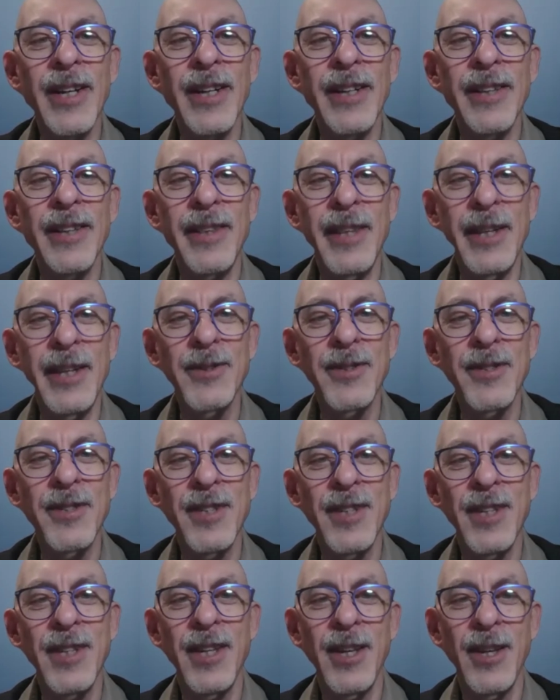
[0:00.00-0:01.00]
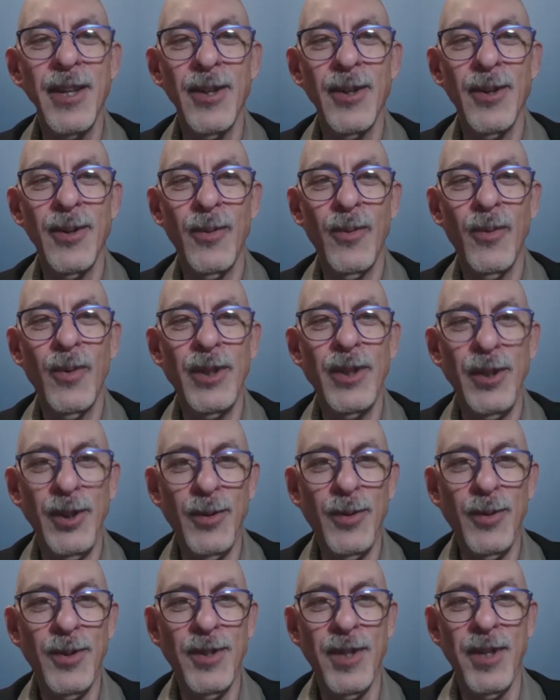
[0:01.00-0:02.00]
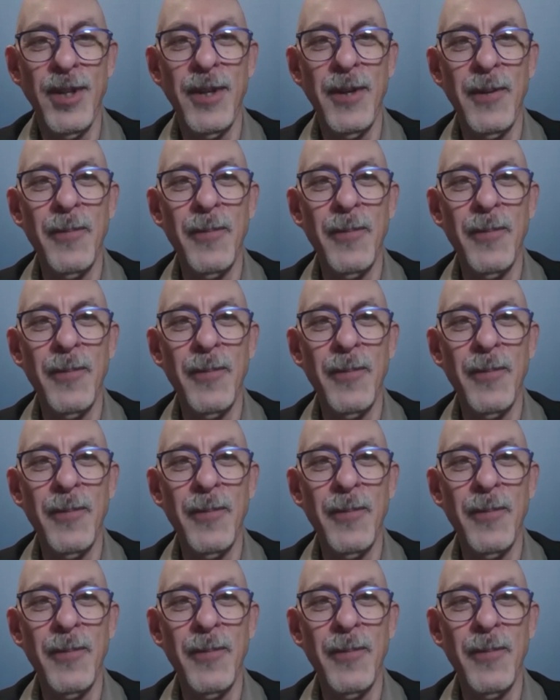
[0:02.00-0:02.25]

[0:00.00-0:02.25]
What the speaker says: they're seeing what you see.